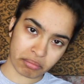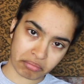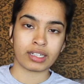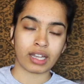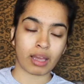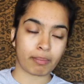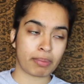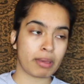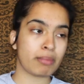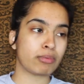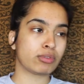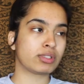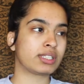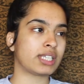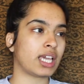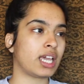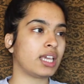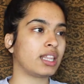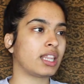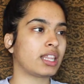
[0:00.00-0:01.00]
Like, people
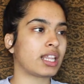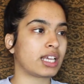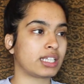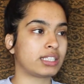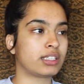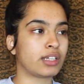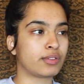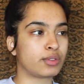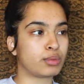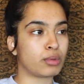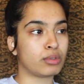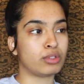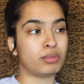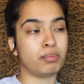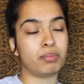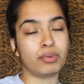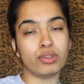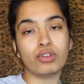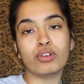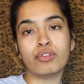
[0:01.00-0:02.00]
say that stuff smells
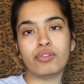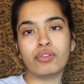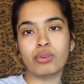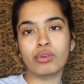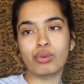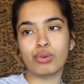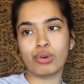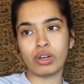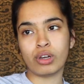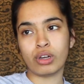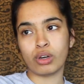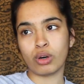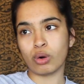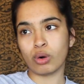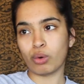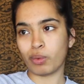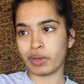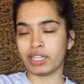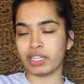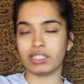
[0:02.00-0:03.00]
beautiful
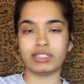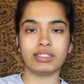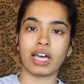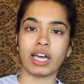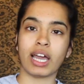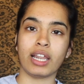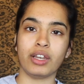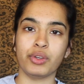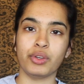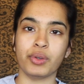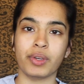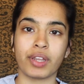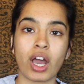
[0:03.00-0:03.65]
when it's diluted.